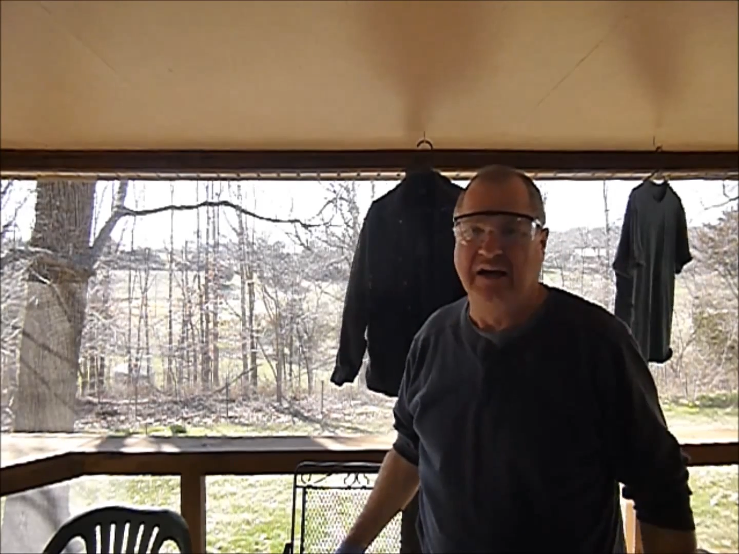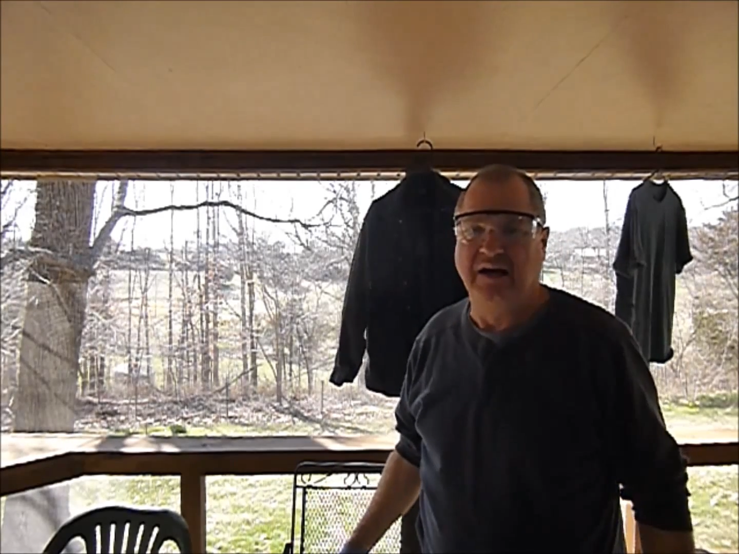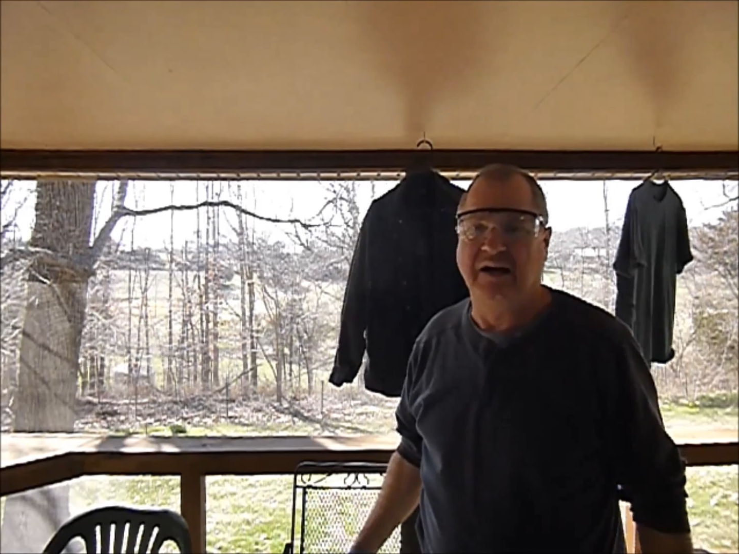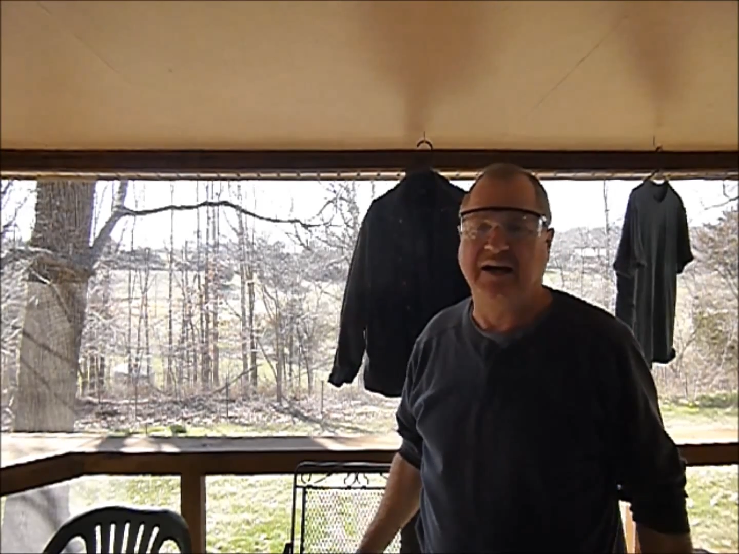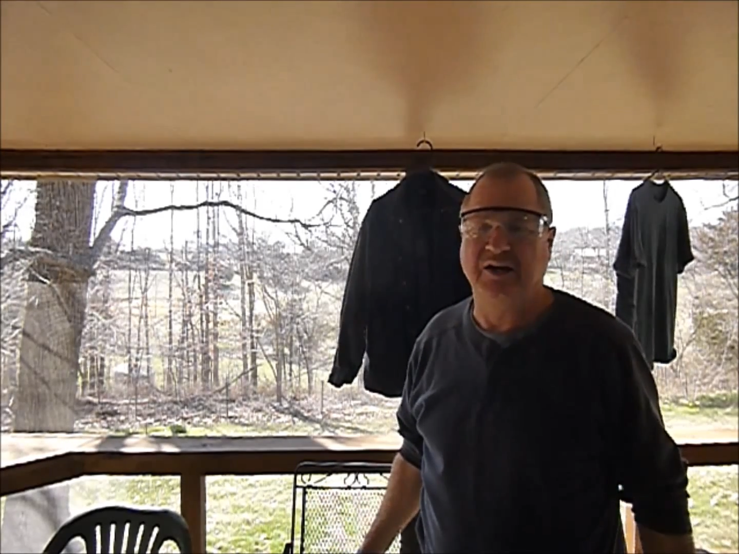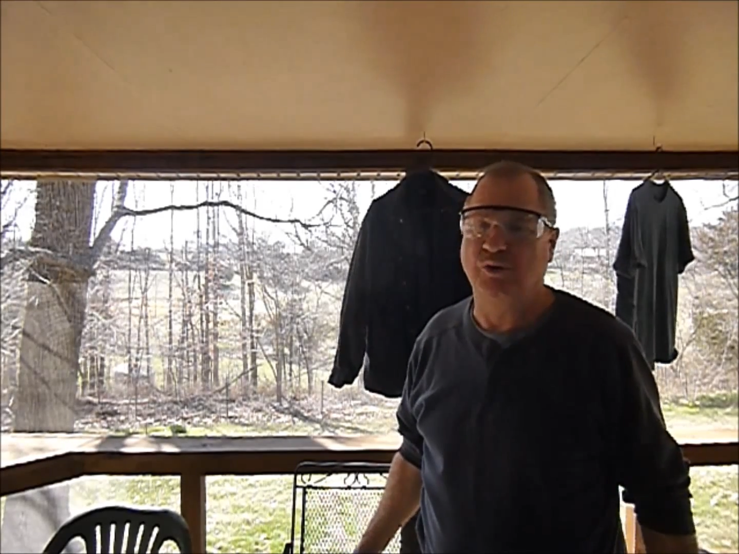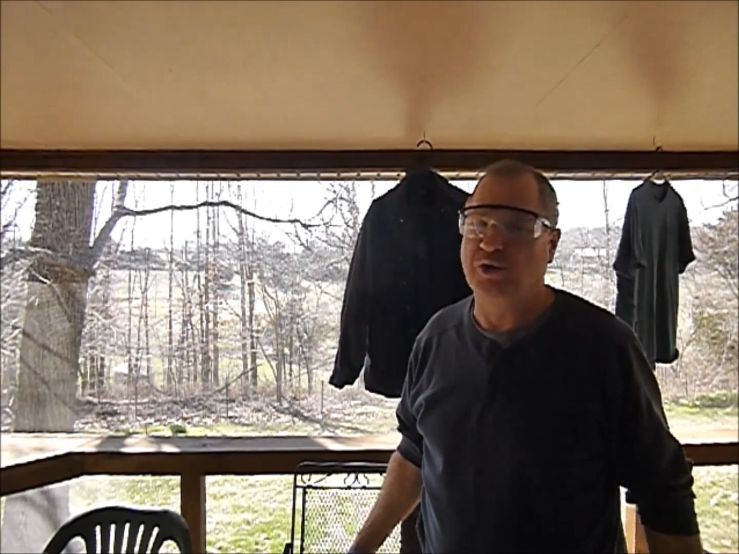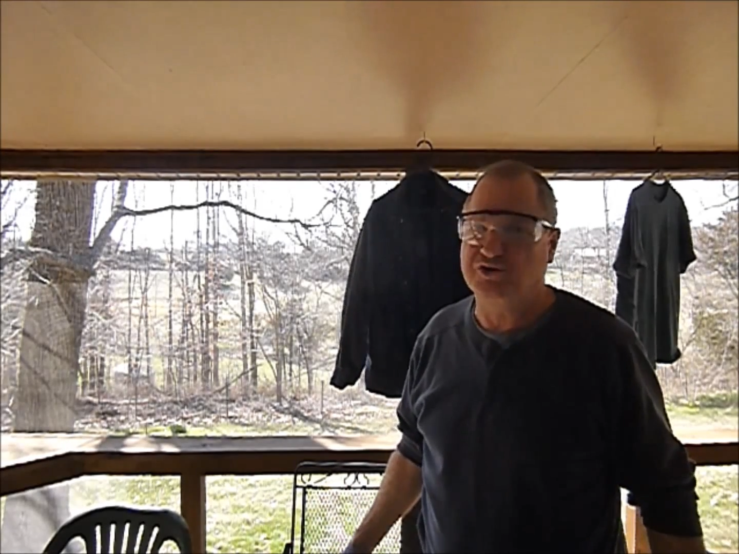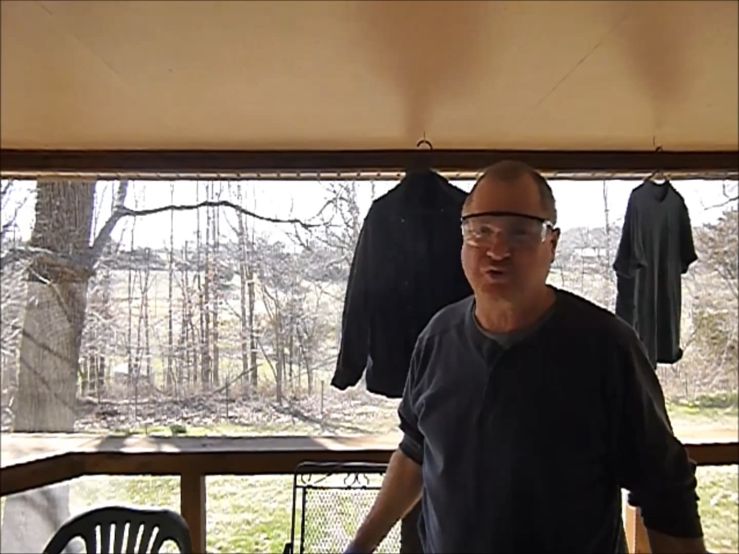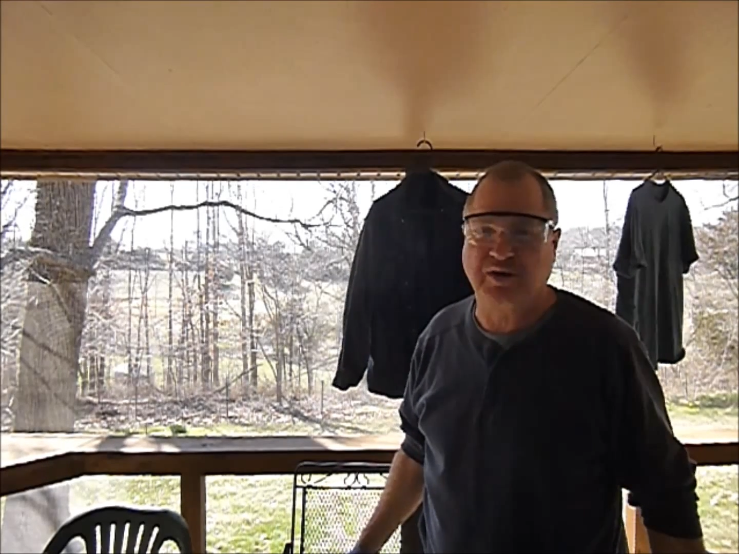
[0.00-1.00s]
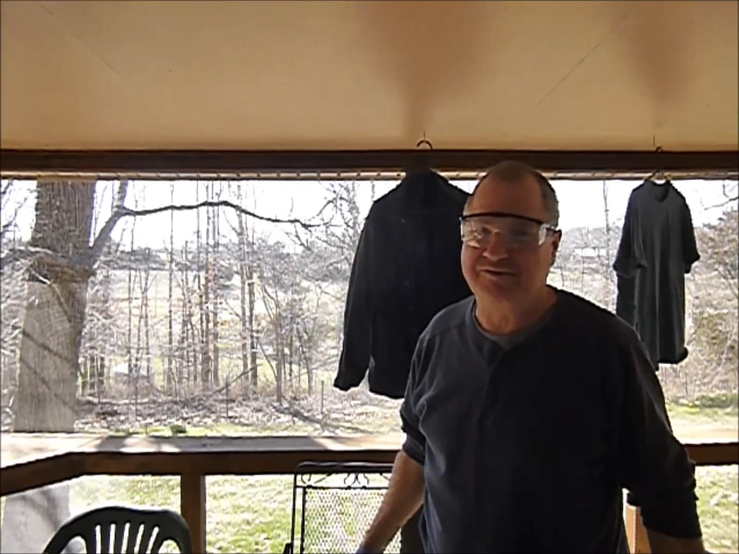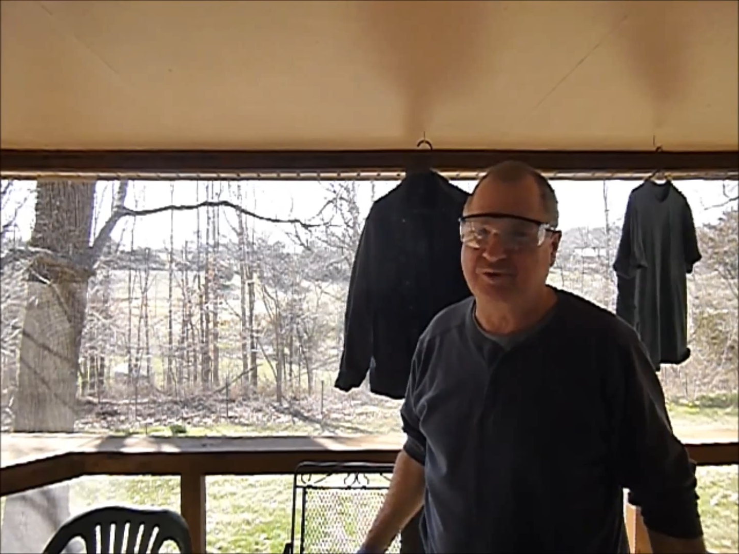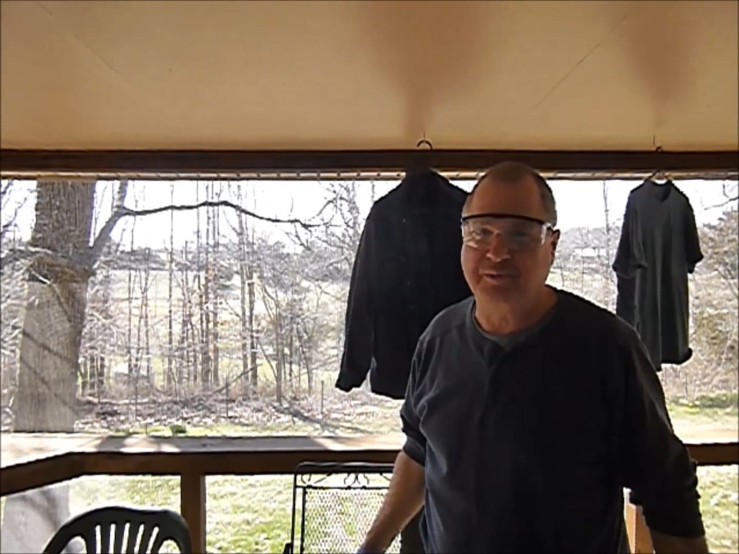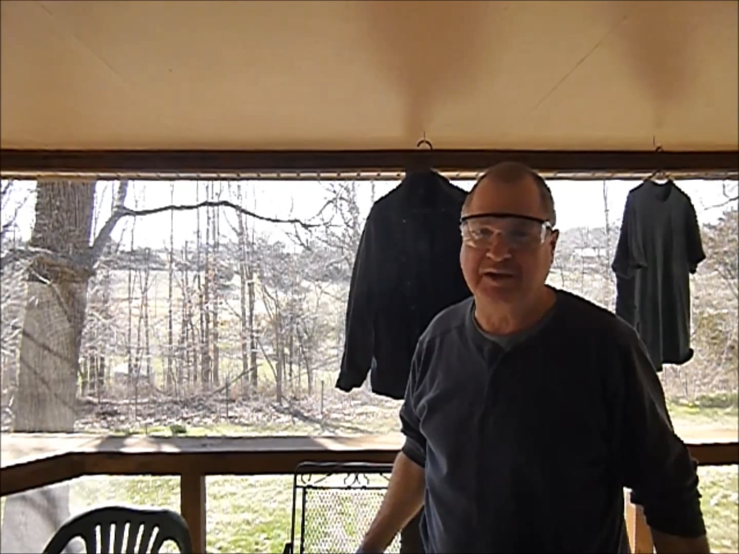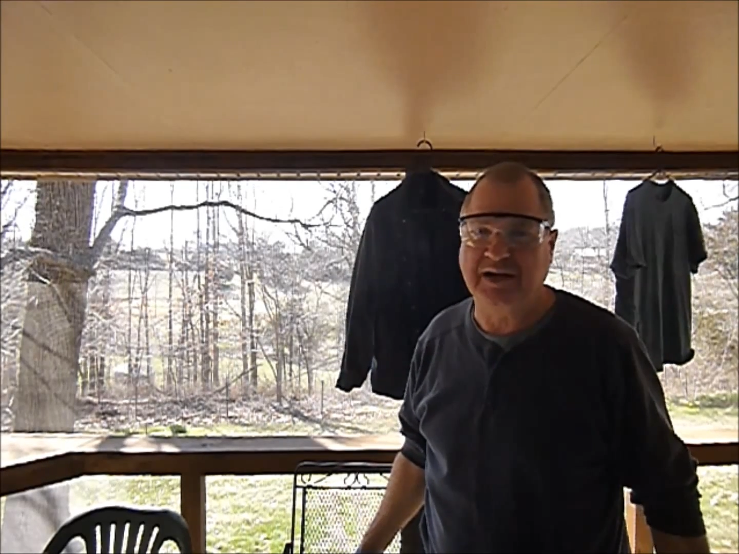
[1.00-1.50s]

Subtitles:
And it works great for me.